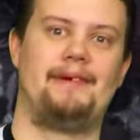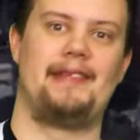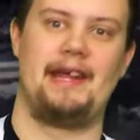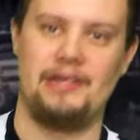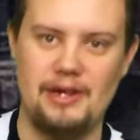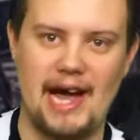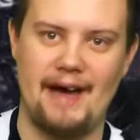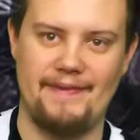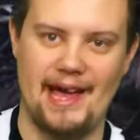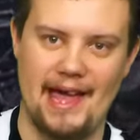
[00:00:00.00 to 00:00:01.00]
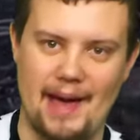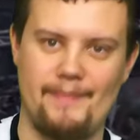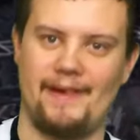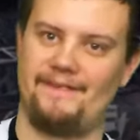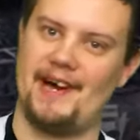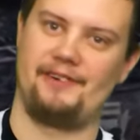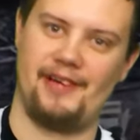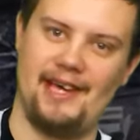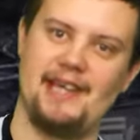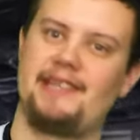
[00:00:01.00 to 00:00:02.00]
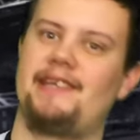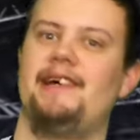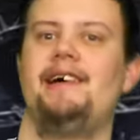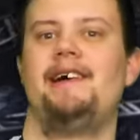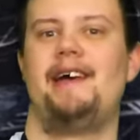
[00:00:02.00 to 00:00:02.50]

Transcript: when they do have that epic final kiss,